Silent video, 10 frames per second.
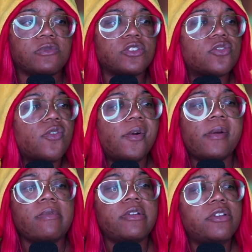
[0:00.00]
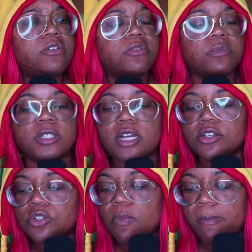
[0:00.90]
Screw you,
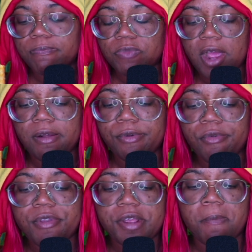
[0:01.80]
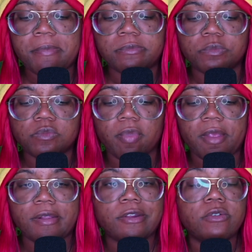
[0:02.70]
because not only
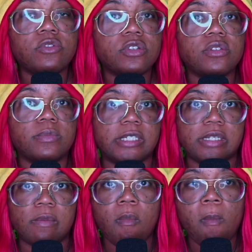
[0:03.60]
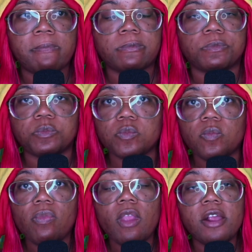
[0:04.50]
did you steal the money,
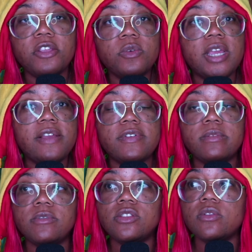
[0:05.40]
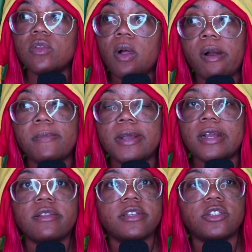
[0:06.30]
you gave him this long
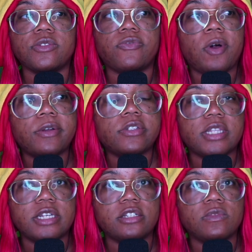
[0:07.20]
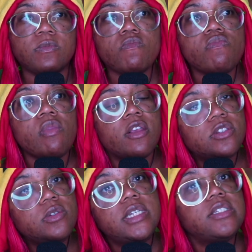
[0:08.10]
behind list of false things
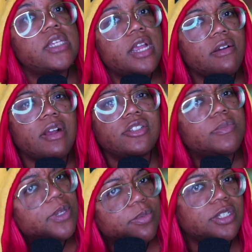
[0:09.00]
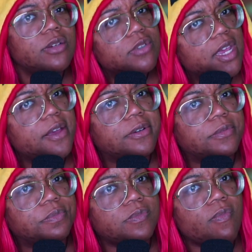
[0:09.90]
so he could terrorize the people in your
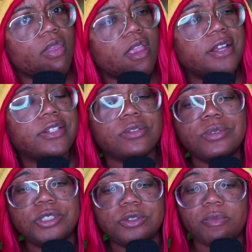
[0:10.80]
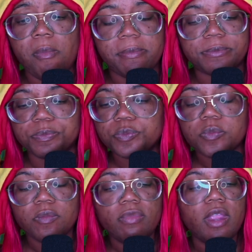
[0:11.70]
town. Screw you.
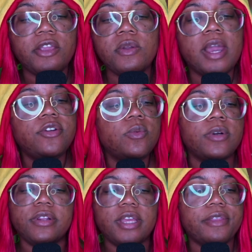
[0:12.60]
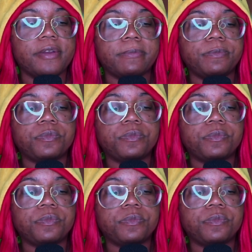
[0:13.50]
You got to do one or the other.